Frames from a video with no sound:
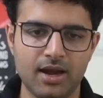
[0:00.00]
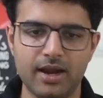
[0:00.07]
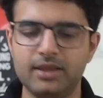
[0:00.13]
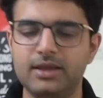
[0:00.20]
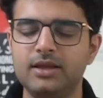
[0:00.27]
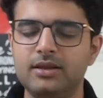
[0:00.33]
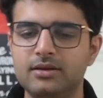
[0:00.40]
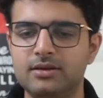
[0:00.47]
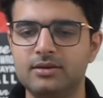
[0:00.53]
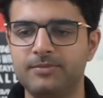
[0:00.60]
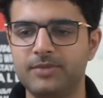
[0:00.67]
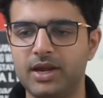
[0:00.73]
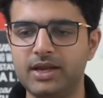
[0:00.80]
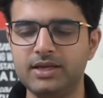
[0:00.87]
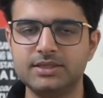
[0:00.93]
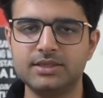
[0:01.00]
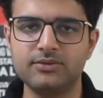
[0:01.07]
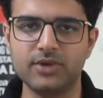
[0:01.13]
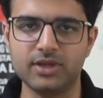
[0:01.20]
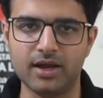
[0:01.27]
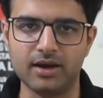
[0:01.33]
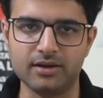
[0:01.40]
And I think the reason
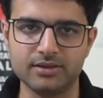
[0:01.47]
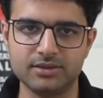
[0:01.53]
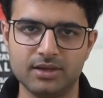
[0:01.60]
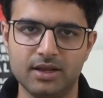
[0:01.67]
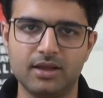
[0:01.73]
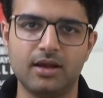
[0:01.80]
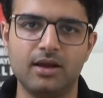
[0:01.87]
for that is, like,